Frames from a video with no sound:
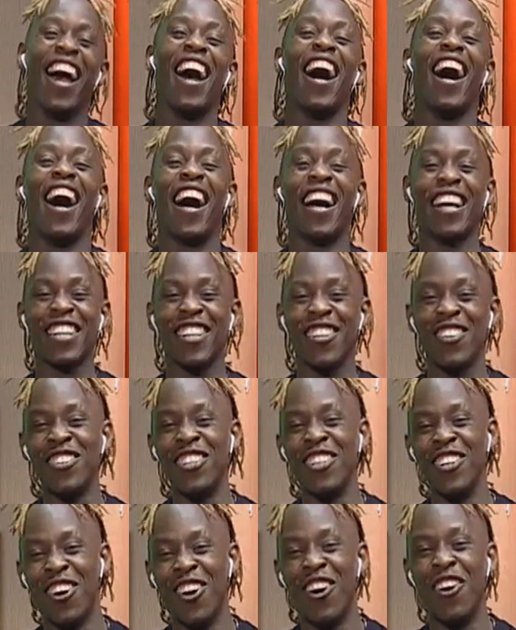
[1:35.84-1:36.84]
Akirudi
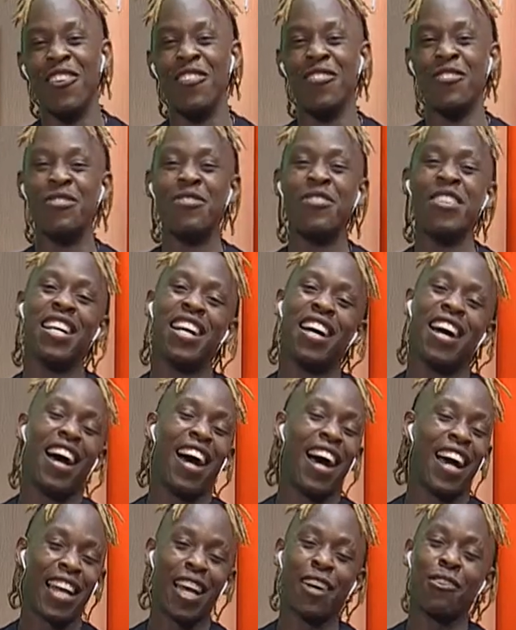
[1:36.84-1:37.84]
home
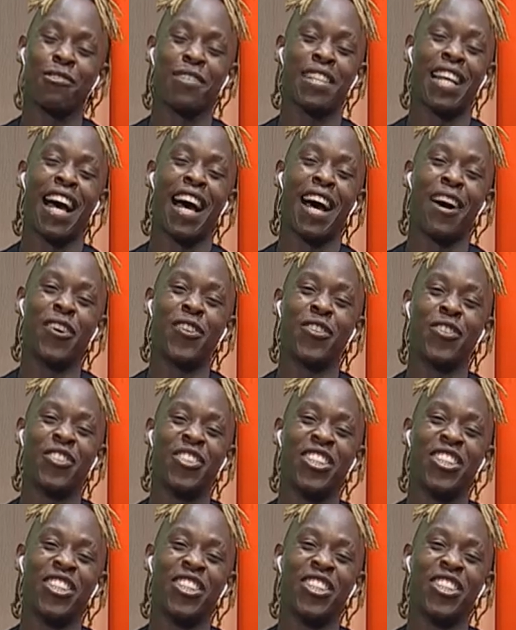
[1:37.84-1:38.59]
ata tusahau.